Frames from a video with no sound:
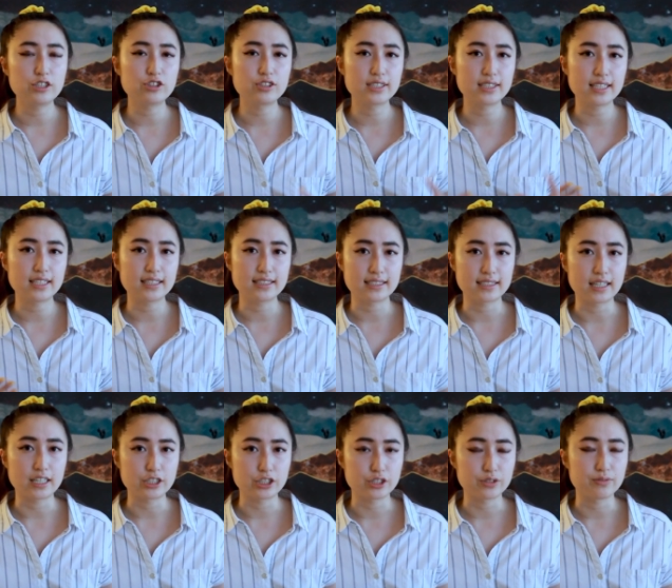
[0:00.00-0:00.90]
interesting
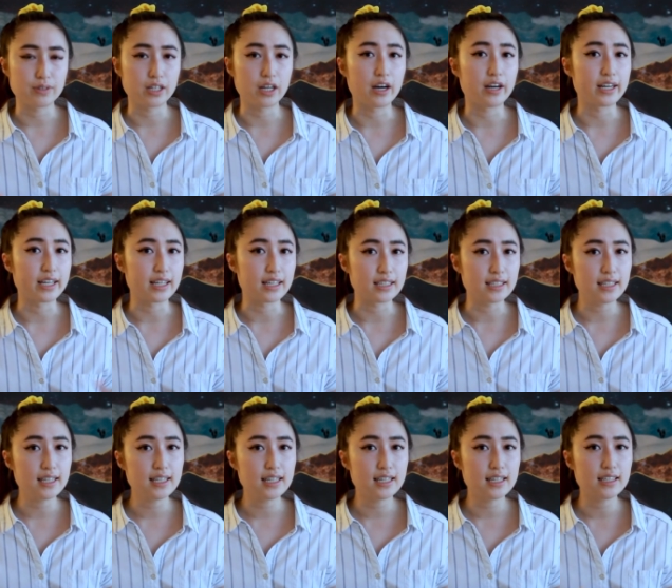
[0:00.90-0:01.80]
discussion regarding
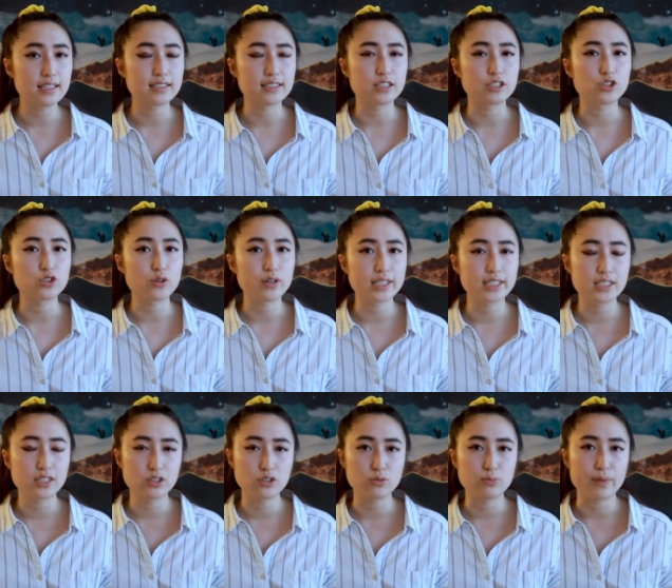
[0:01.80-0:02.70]
Alina is the
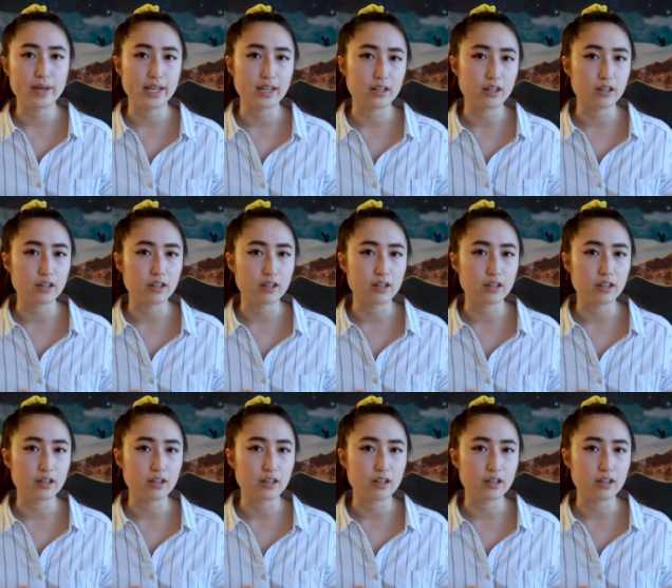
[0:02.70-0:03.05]
choice to make